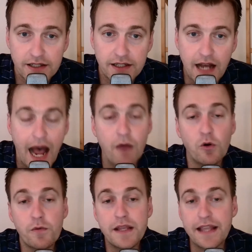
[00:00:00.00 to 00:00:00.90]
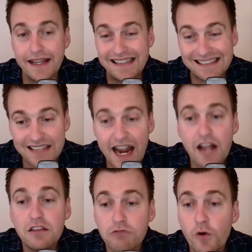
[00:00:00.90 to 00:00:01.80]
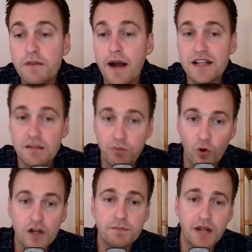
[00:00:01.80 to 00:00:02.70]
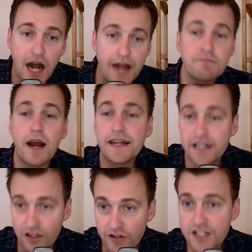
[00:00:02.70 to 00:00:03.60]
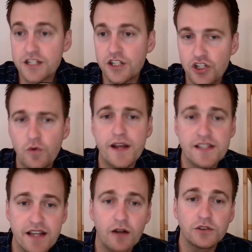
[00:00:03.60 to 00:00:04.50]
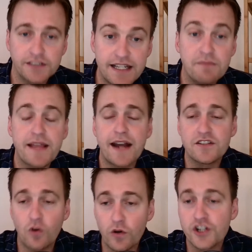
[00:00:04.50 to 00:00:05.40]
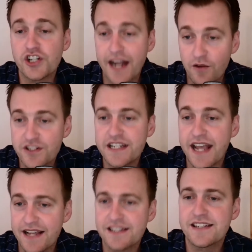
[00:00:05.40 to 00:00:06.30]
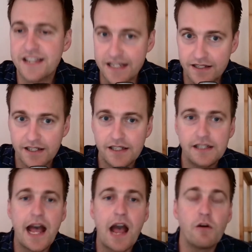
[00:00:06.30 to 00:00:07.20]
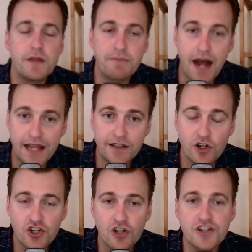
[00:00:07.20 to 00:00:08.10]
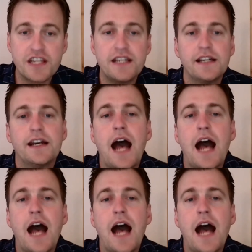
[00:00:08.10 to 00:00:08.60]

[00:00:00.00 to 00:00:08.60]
I will be instead throwing my support behind my nearest USL team. That is Orange County SC. I will be buying their jersey.